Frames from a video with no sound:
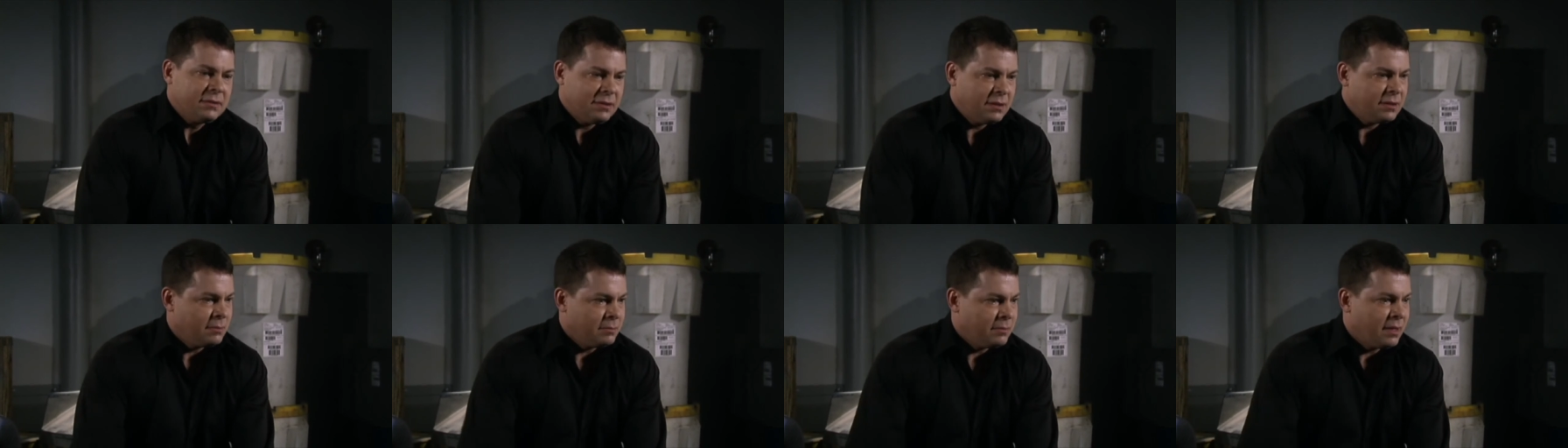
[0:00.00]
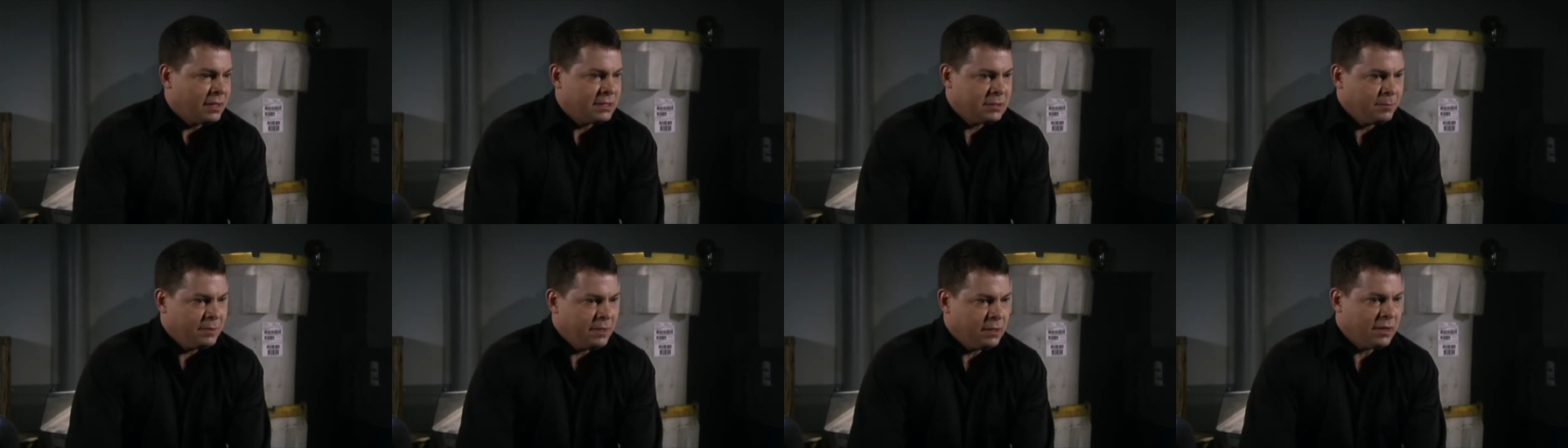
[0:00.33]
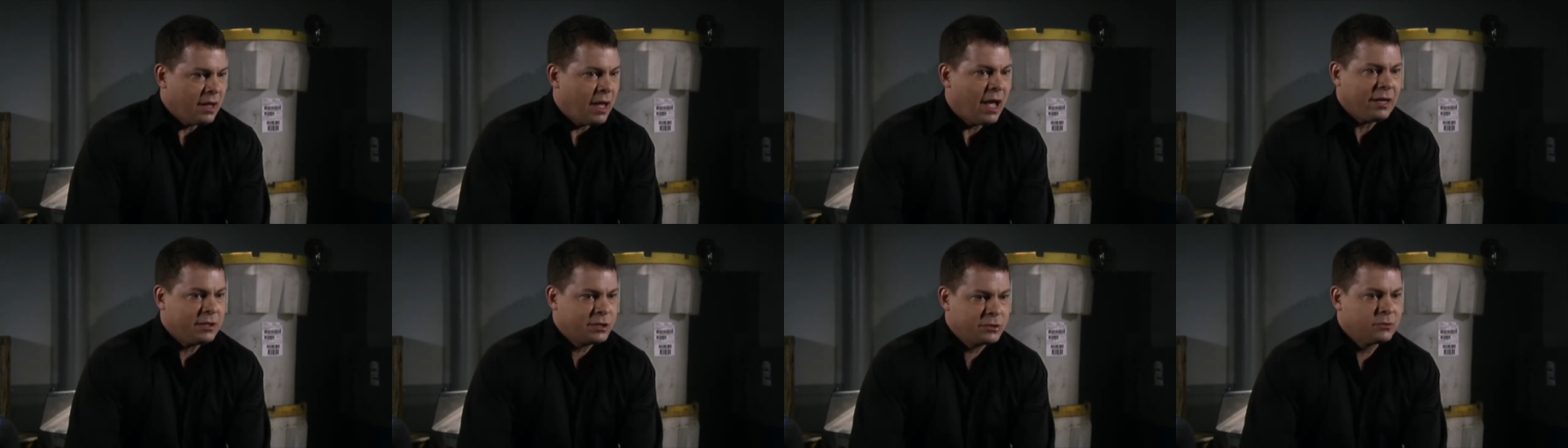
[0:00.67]
there might be an
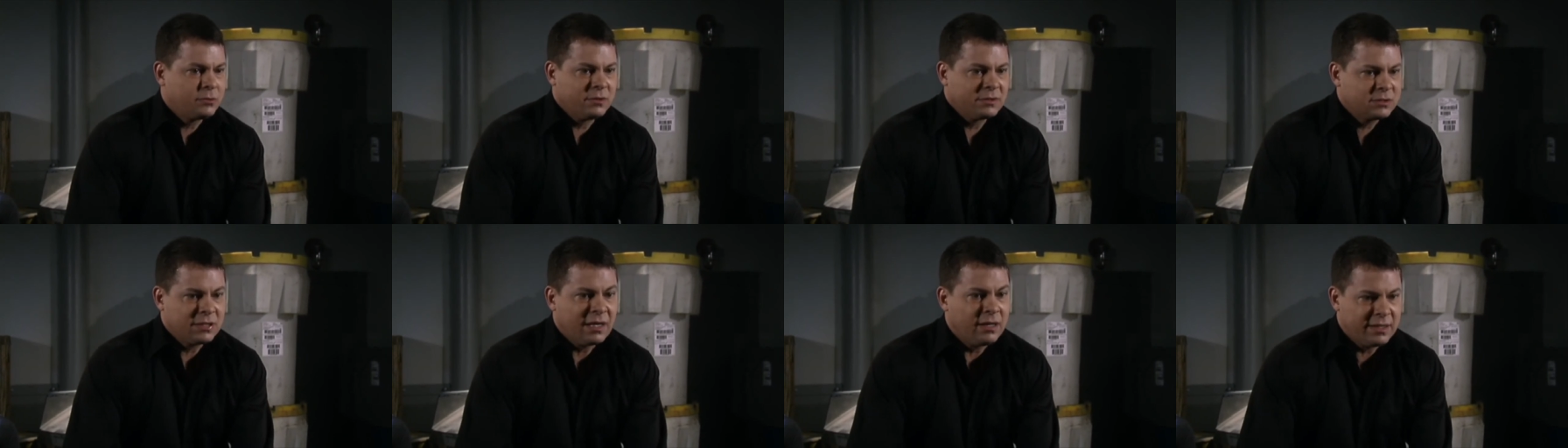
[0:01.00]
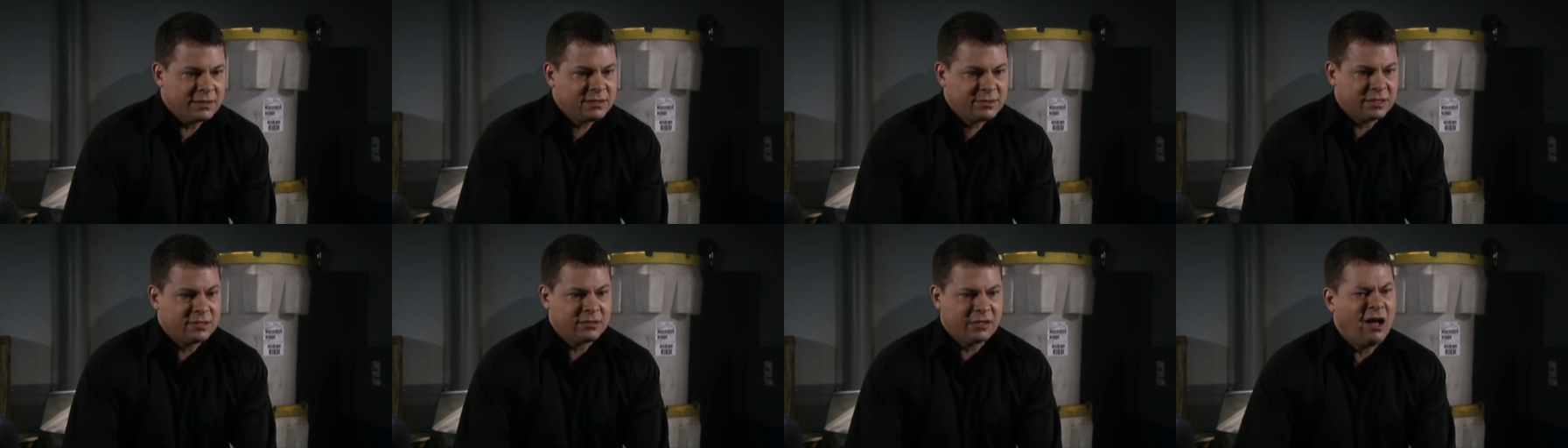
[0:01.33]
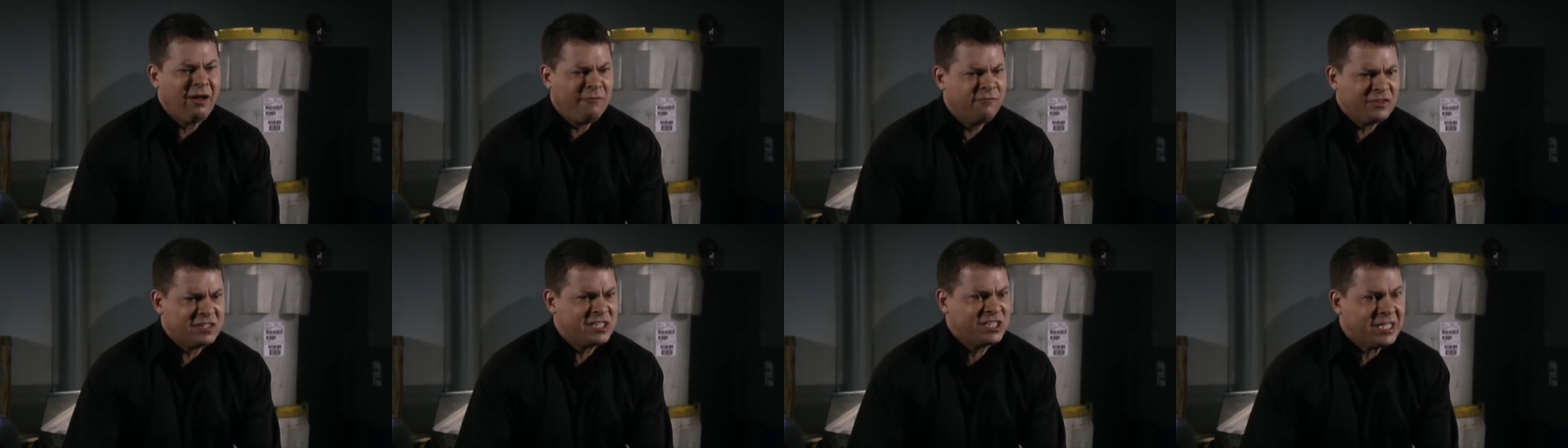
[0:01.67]
actual chance at
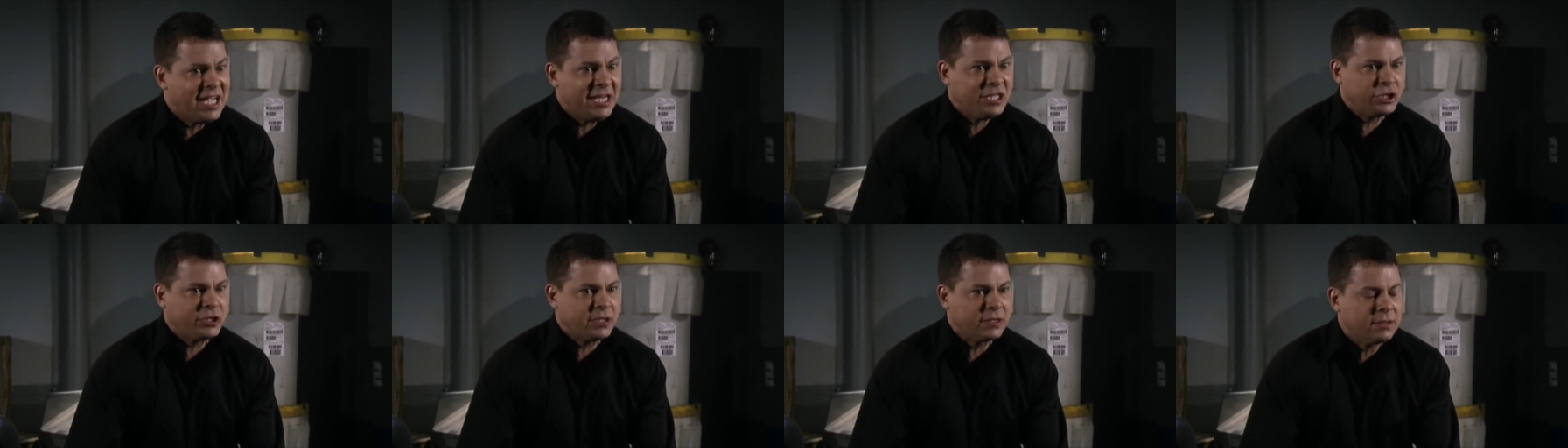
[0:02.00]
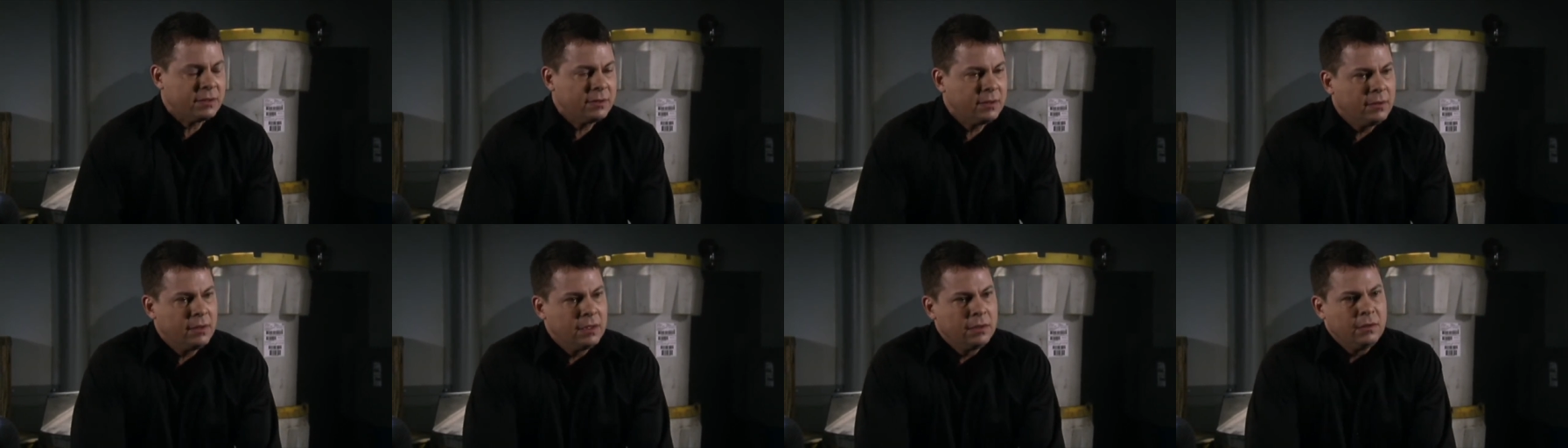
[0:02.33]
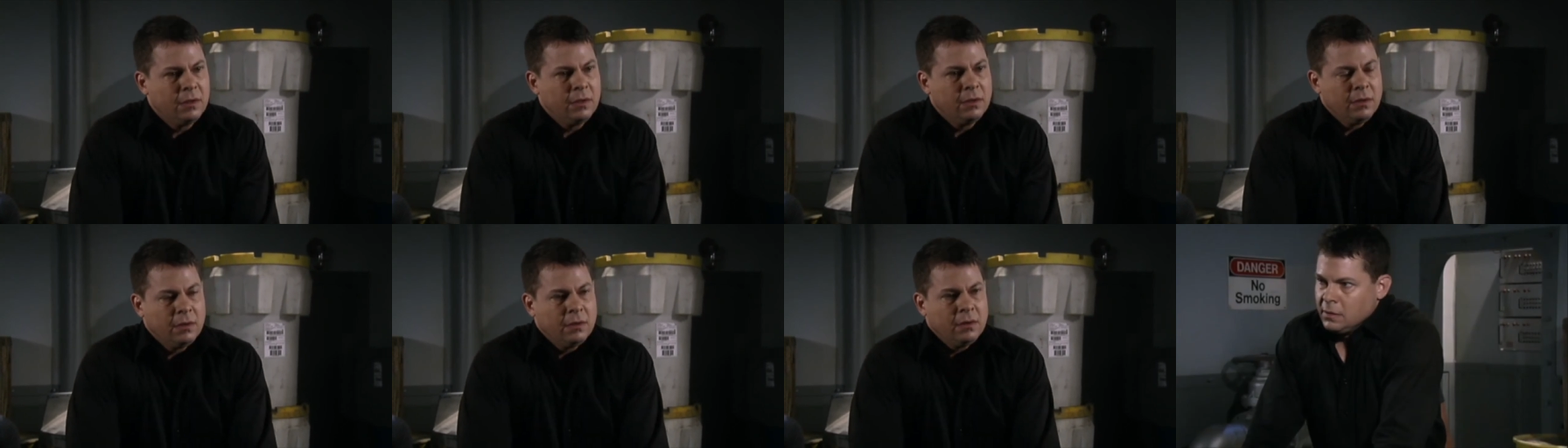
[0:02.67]
conversation.
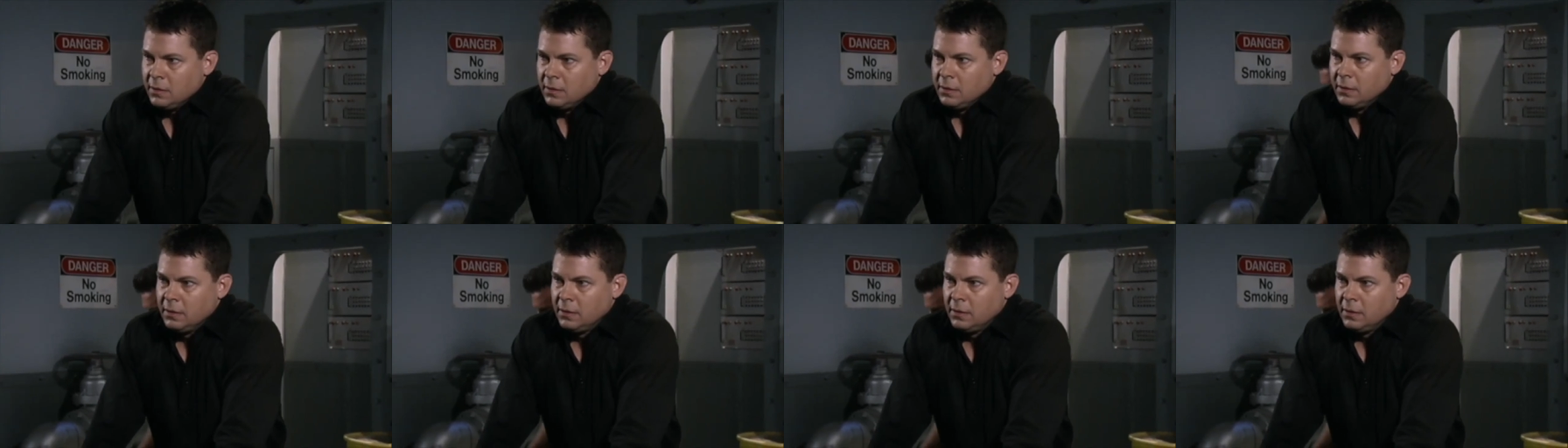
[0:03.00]
What do you